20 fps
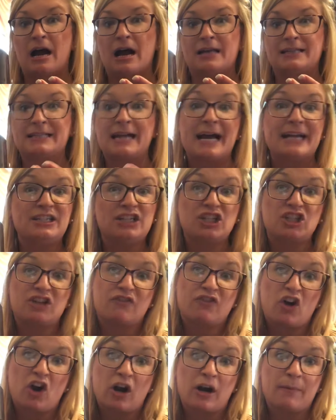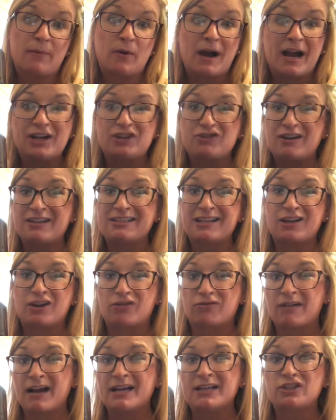side dish of carbohydrates like a
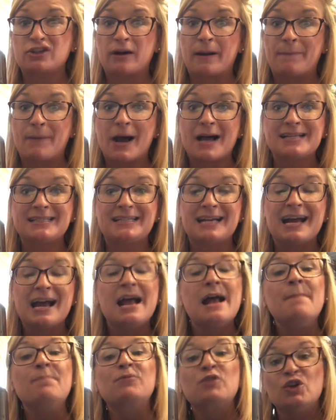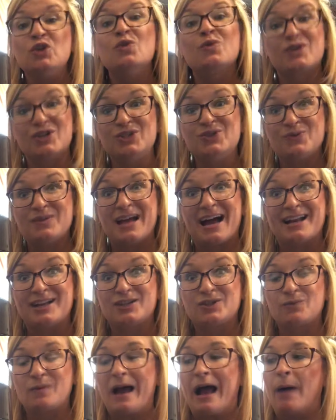rice or a pasta, you could do that
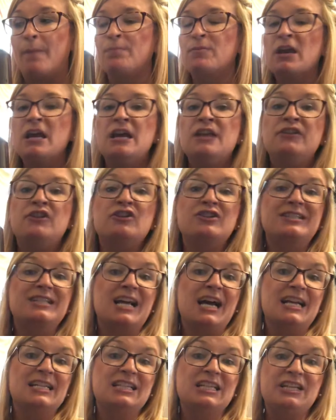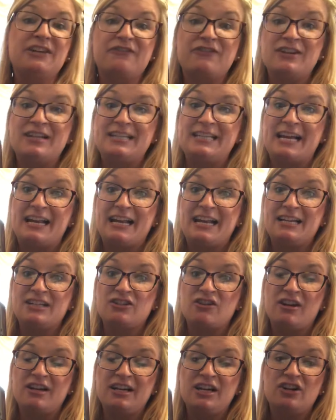as well. There's tons of different settings
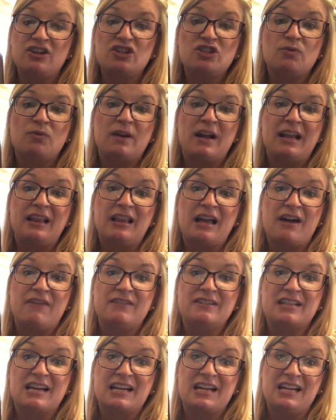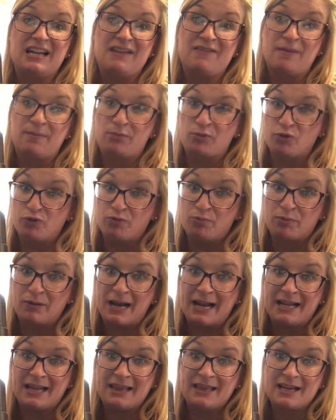on here. So what I love is I could even proof
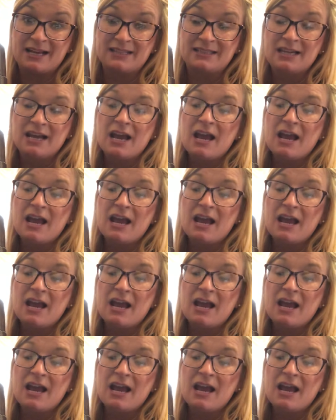bread in this.